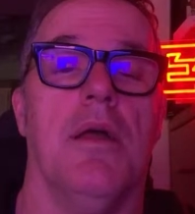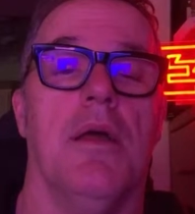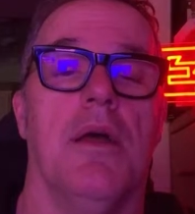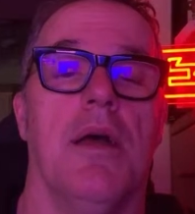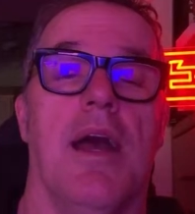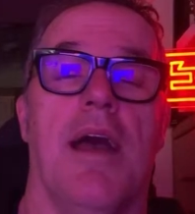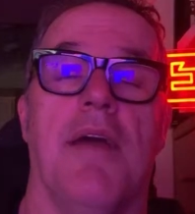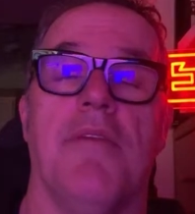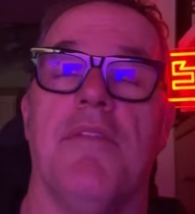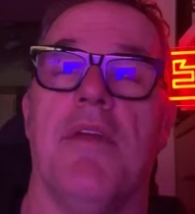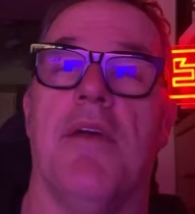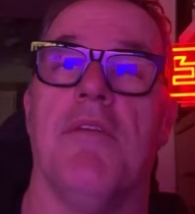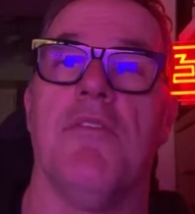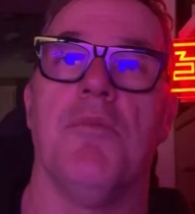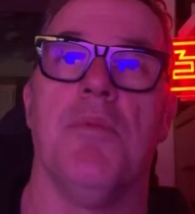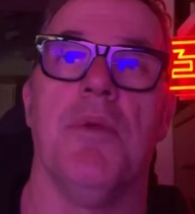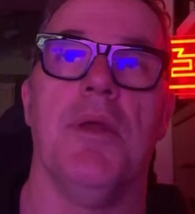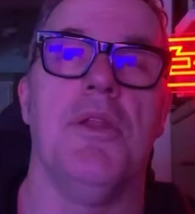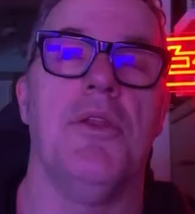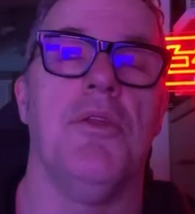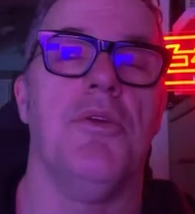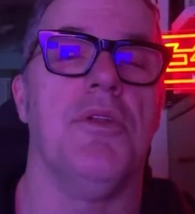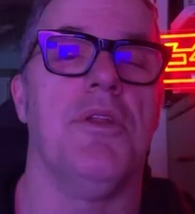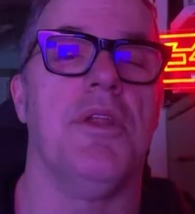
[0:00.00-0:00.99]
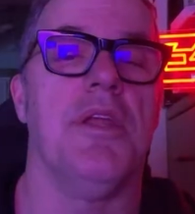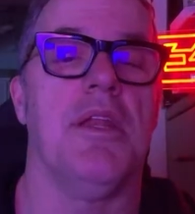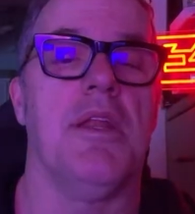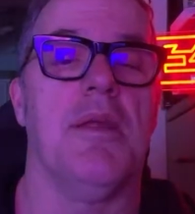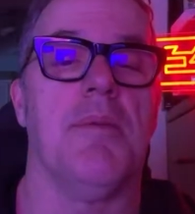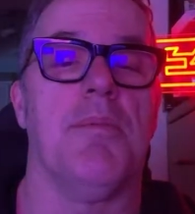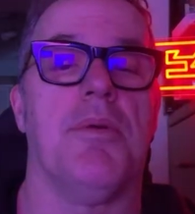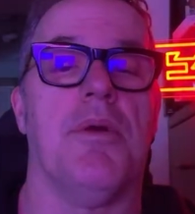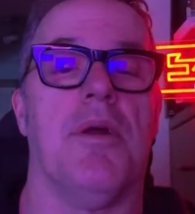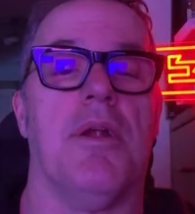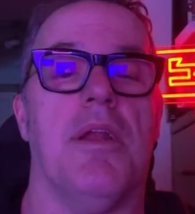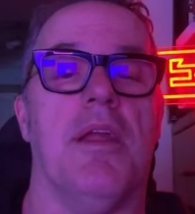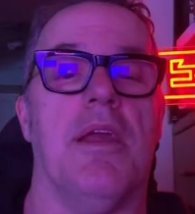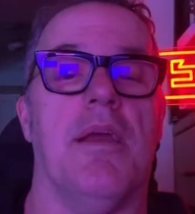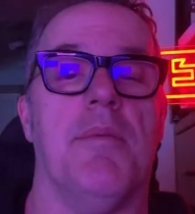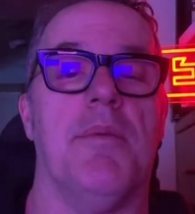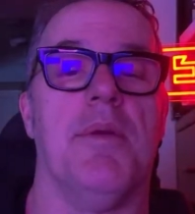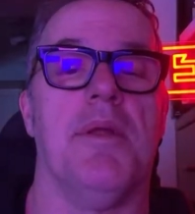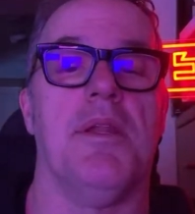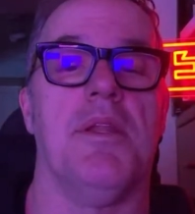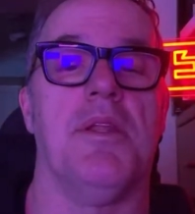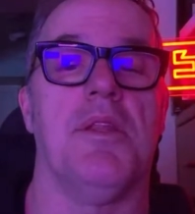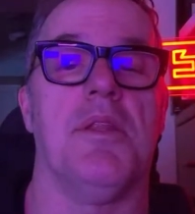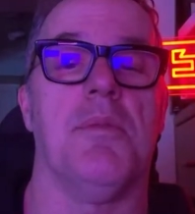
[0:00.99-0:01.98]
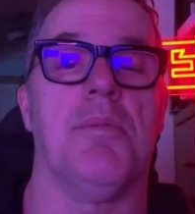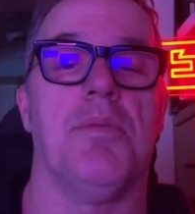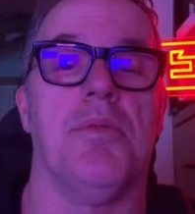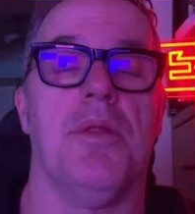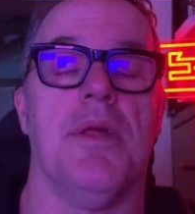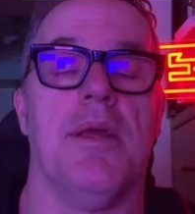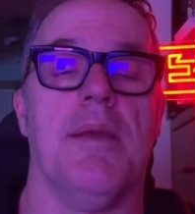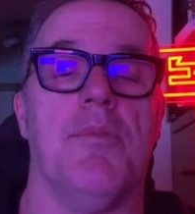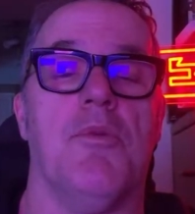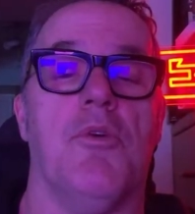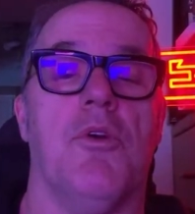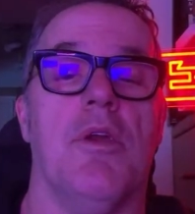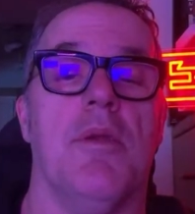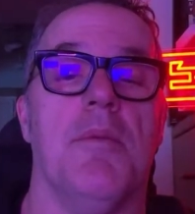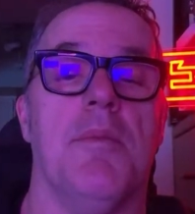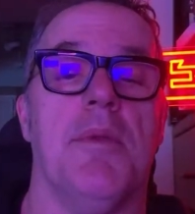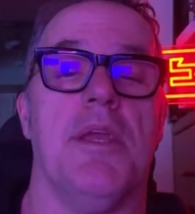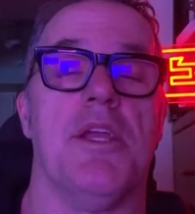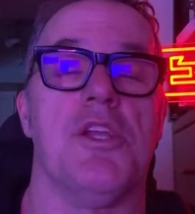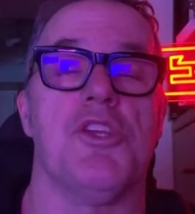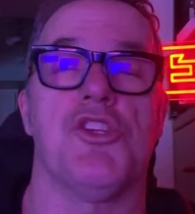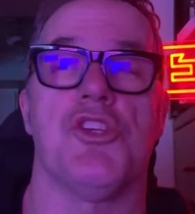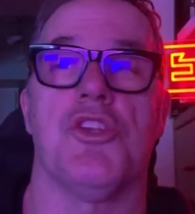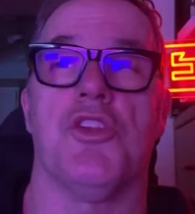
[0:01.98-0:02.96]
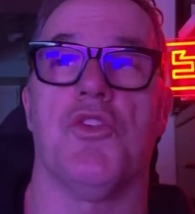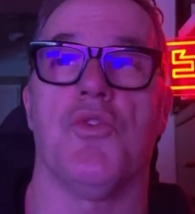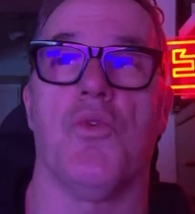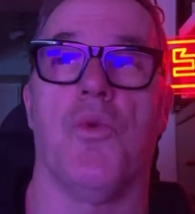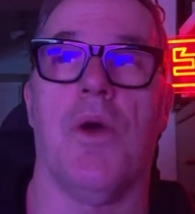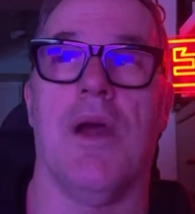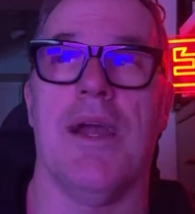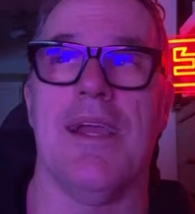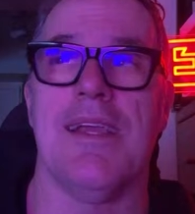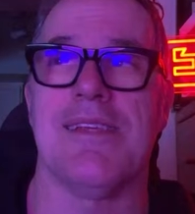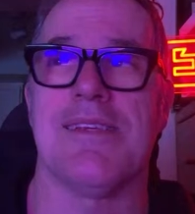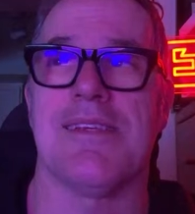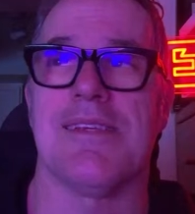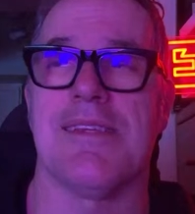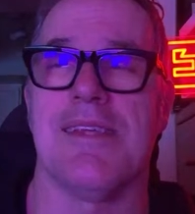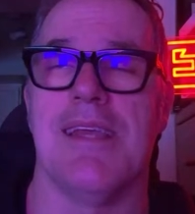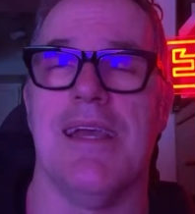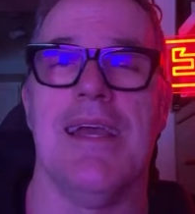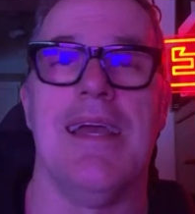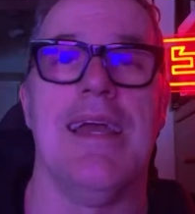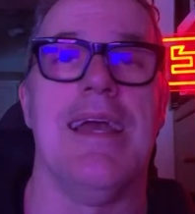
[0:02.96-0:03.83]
I've never been to a Diddy party. I've been to the Playboy Mansion twice.